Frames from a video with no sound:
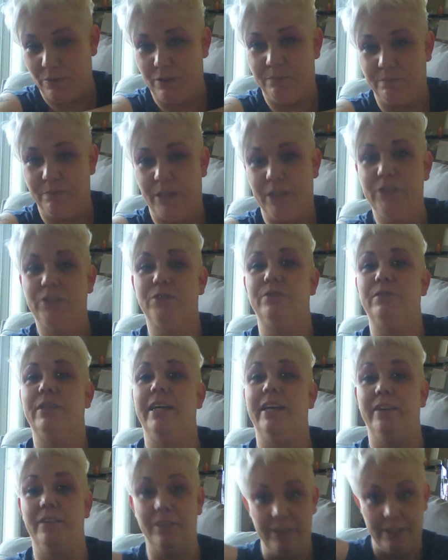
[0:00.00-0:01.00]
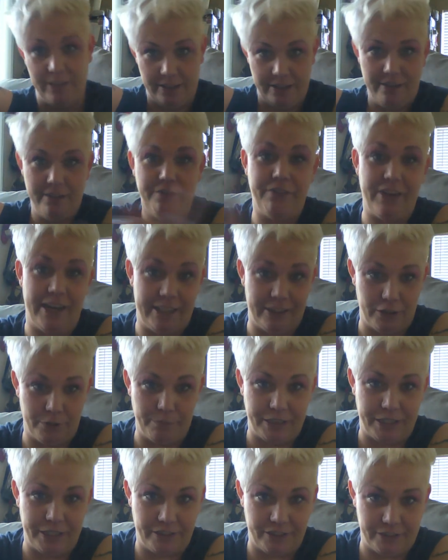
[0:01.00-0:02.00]
12 months from now. Follow
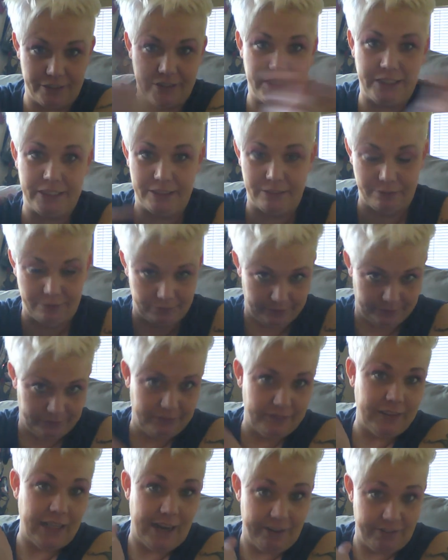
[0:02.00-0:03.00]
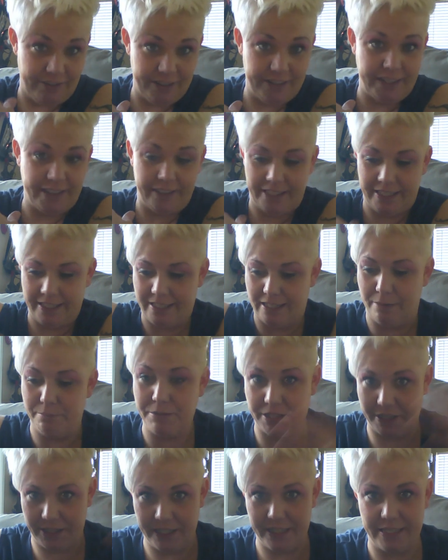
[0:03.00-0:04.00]
me. You'll see everything leads up
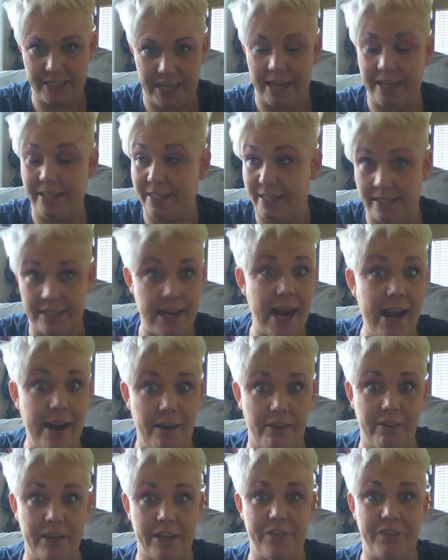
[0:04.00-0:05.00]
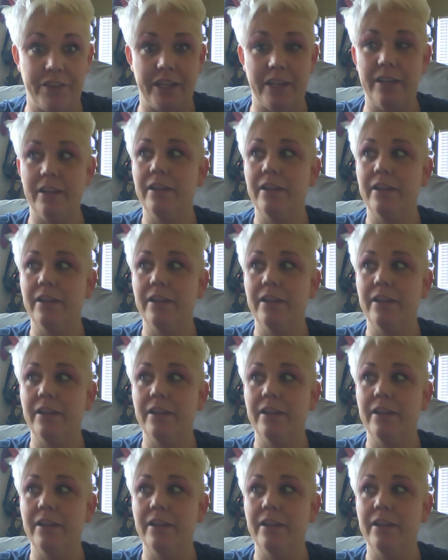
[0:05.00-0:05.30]
to this day, to now even